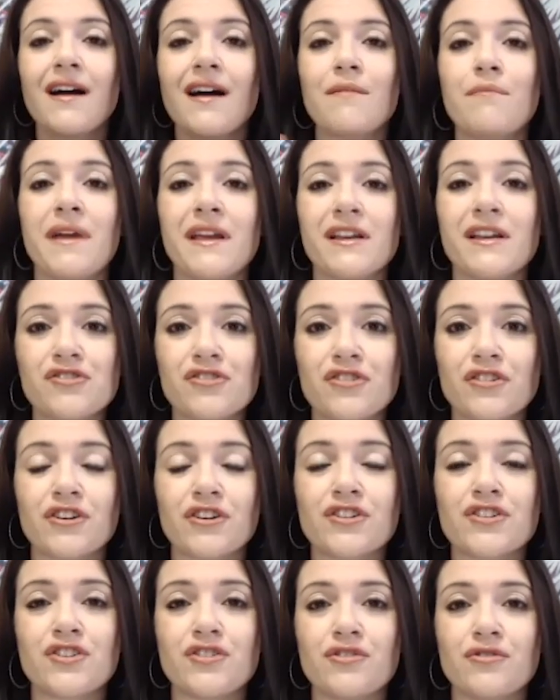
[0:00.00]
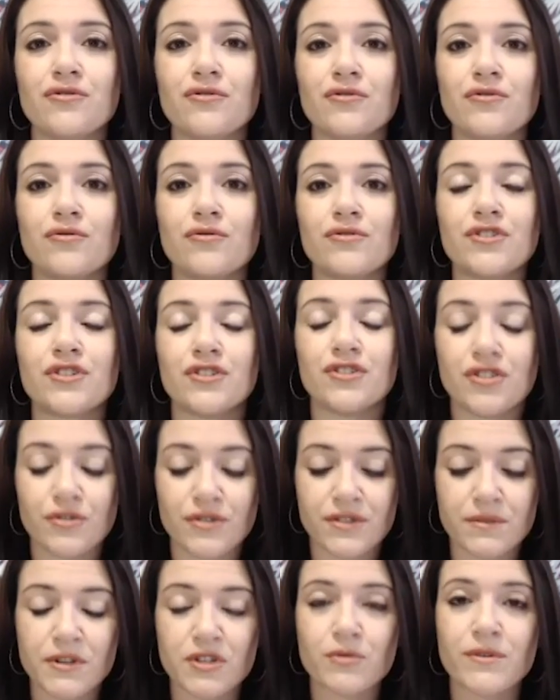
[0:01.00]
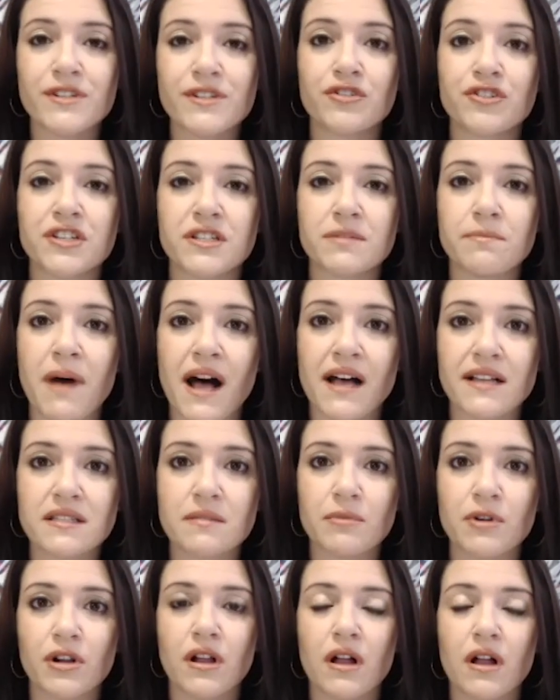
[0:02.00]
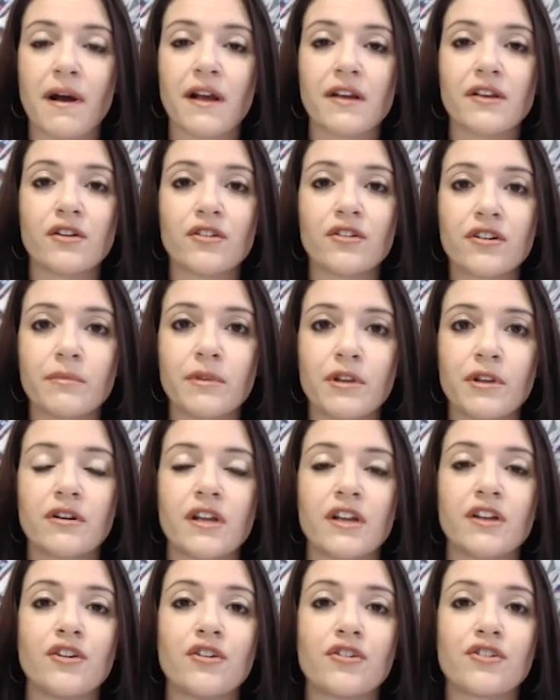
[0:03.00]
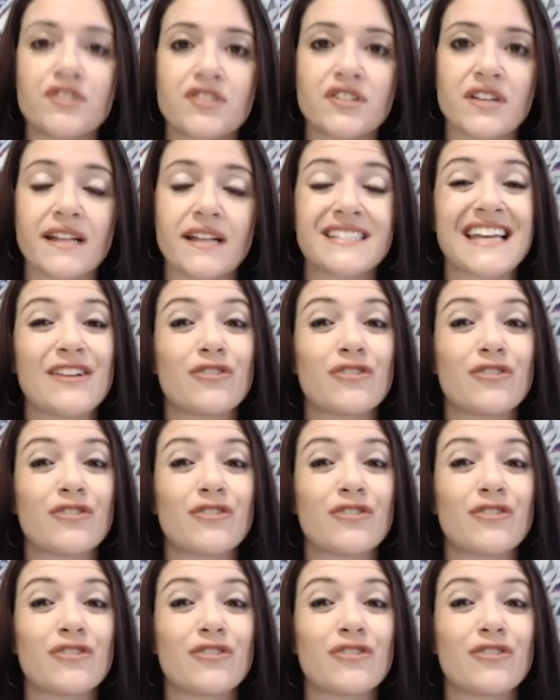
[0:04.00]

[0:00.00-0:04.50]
make sure to do as much research as possible about your community and your states